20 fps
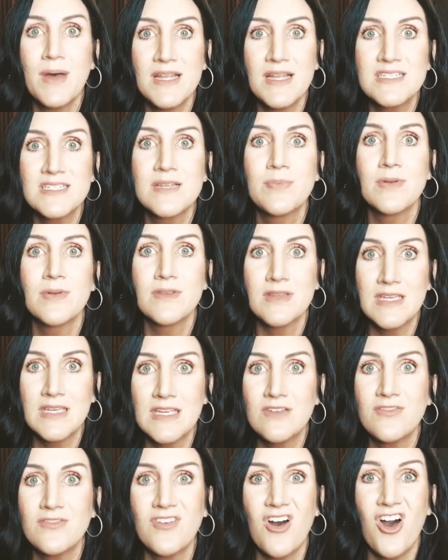to
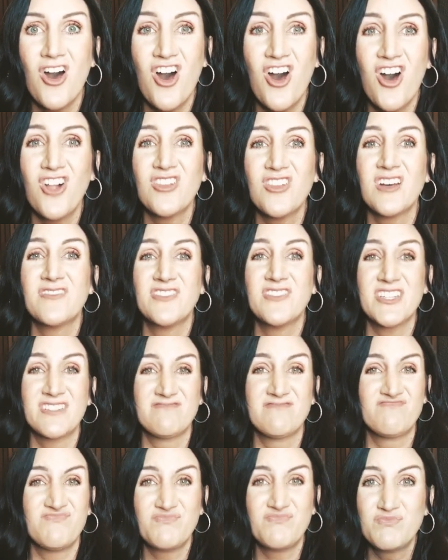believe all of the
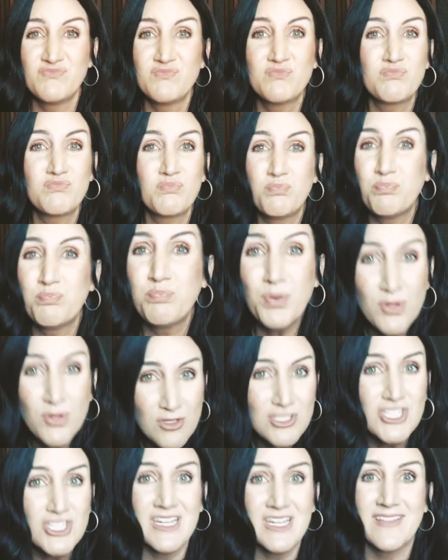bullshit
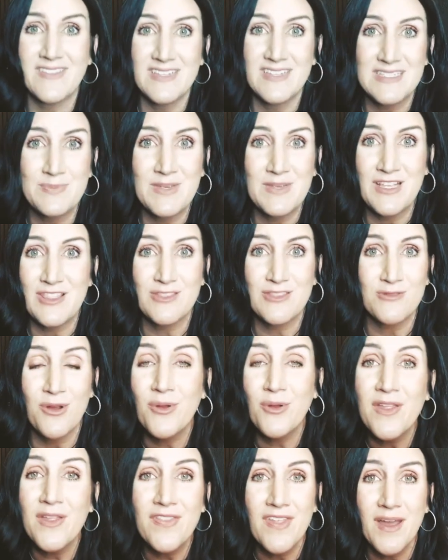that's being thrown
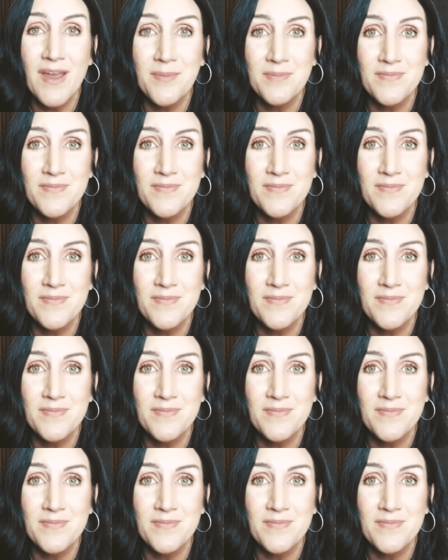at them.